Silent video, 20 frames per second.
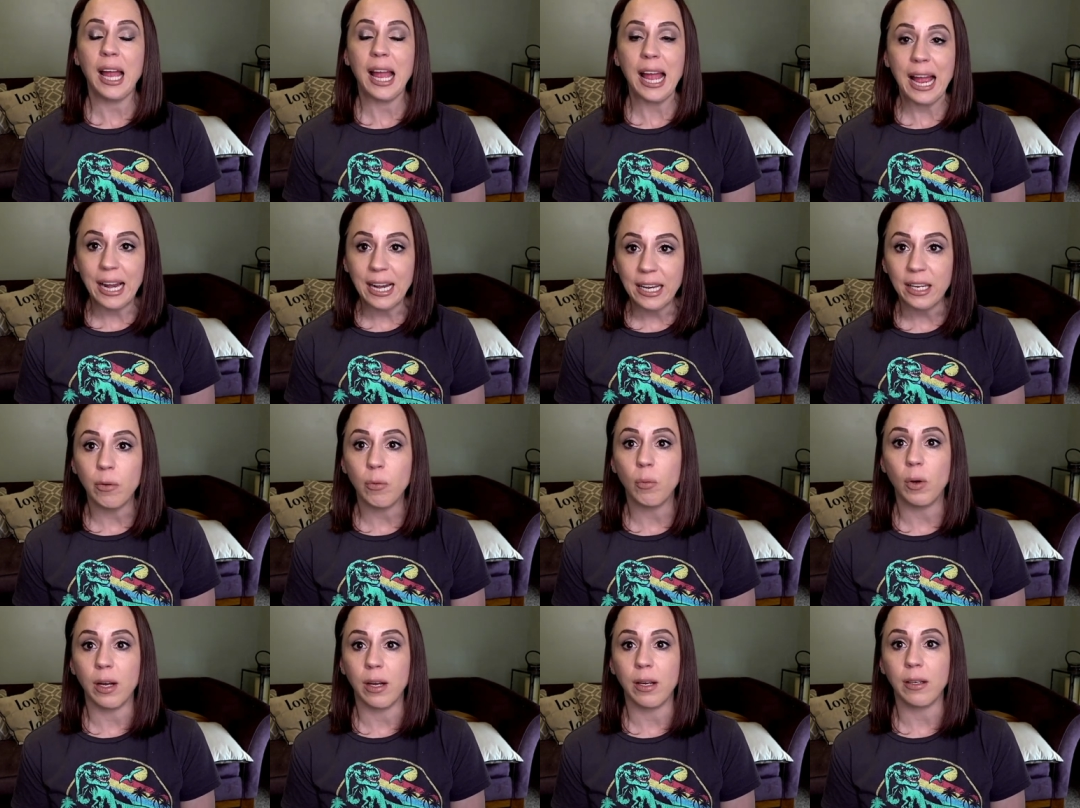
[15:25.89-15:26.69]

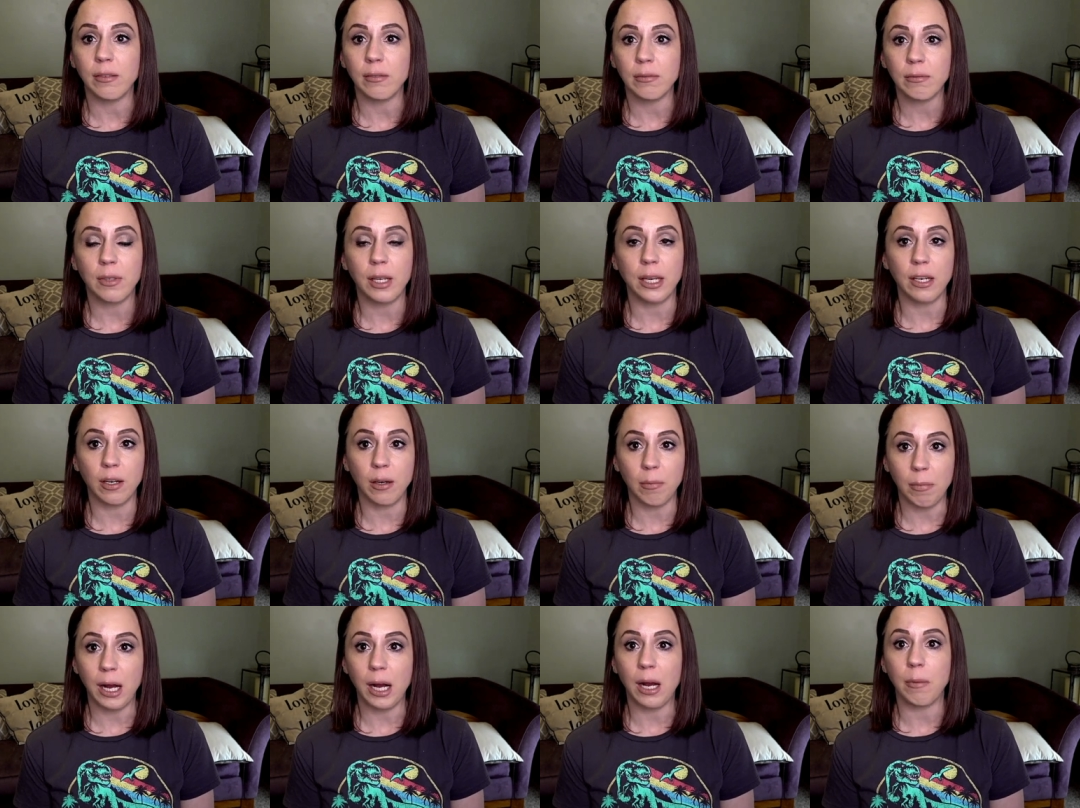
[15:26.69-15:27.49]
anyone like her
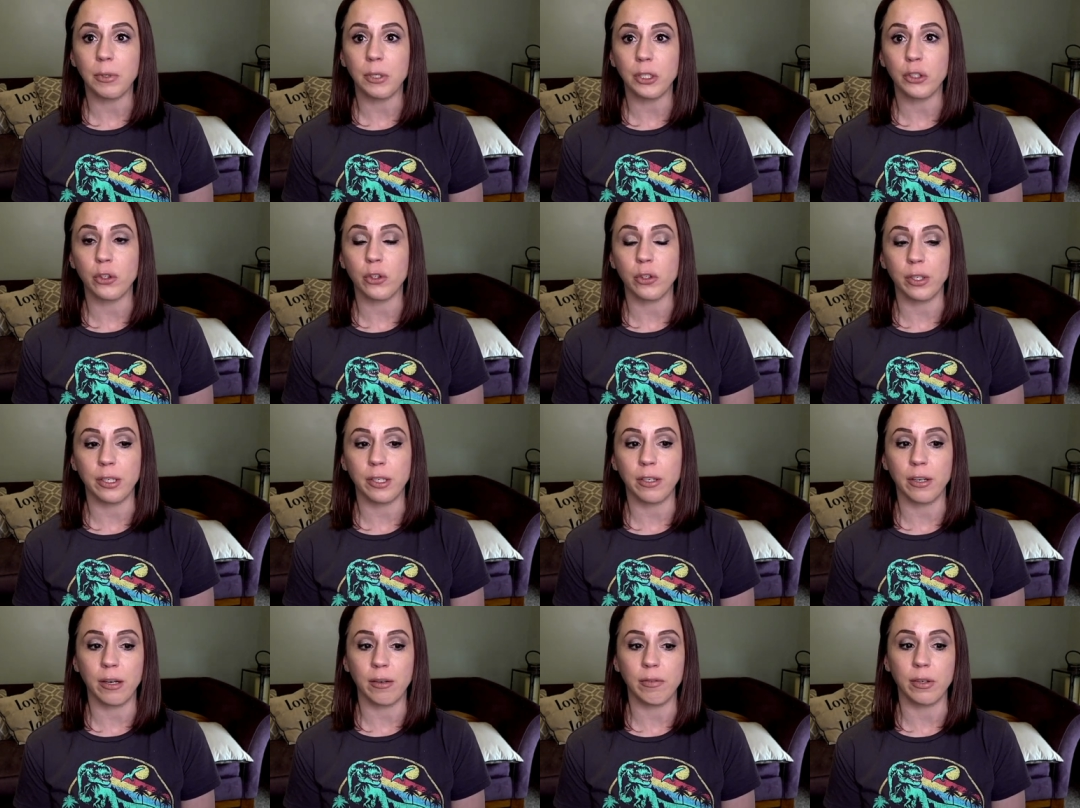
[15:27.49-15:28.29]
mom controlling
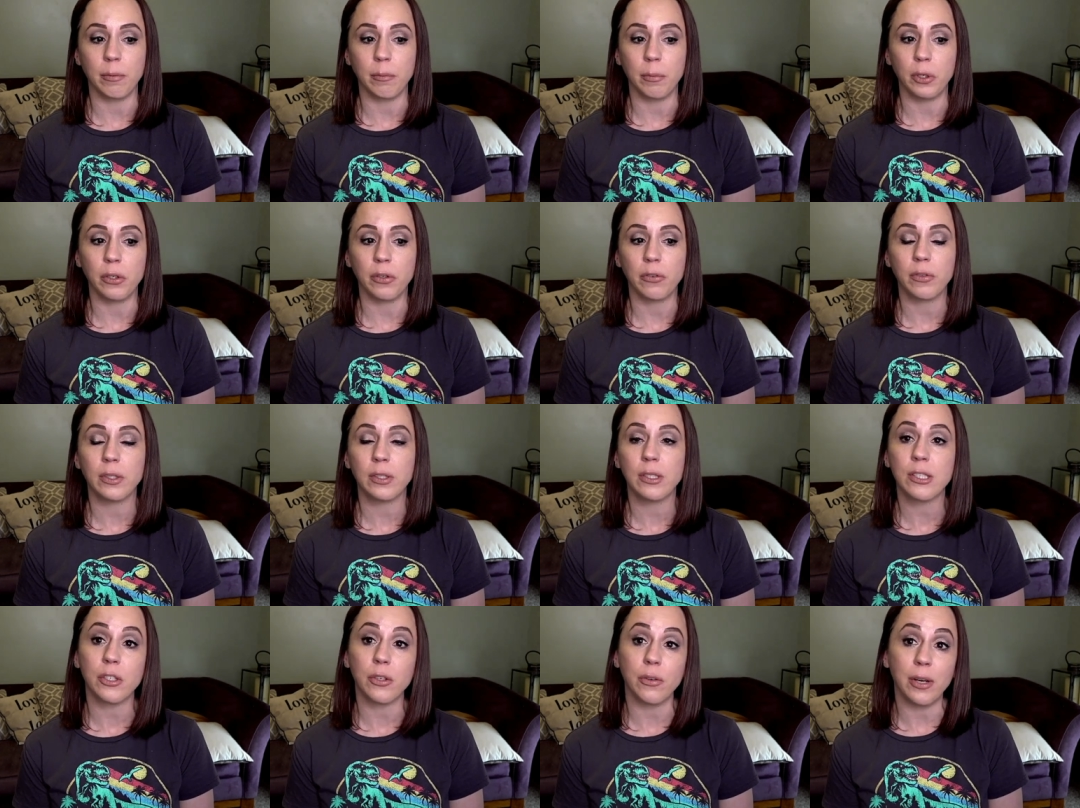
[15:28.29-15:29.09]
her every move.
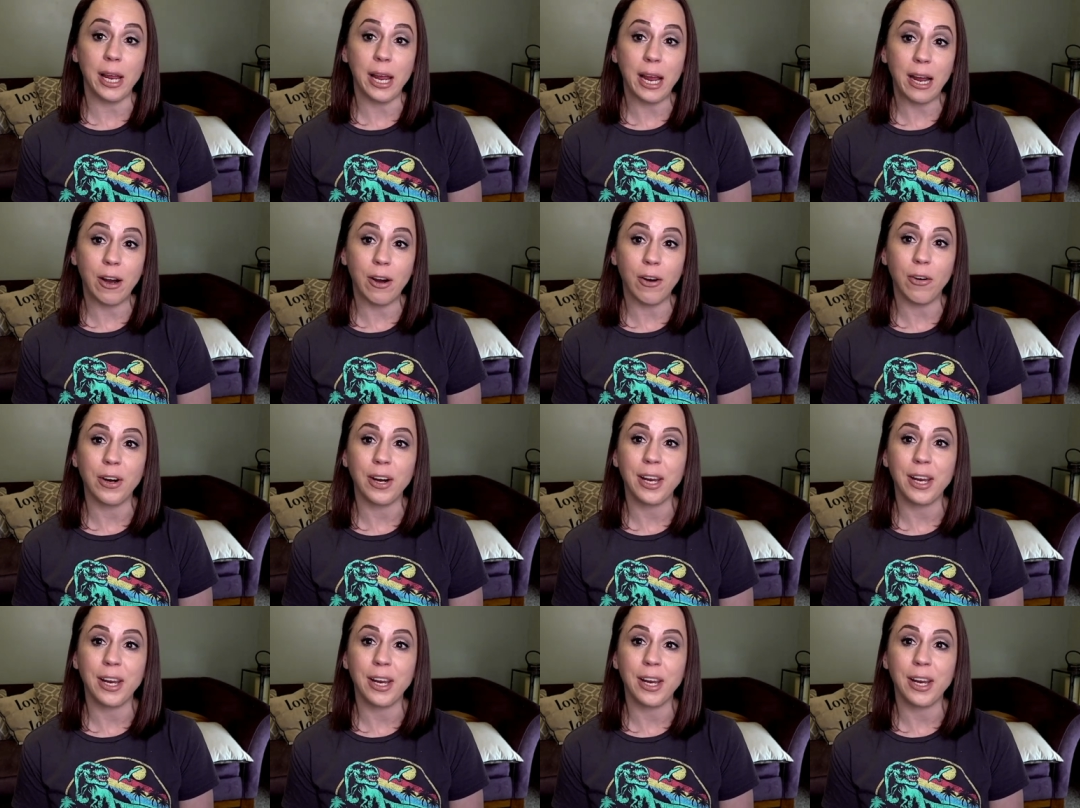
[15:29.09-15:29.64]
So now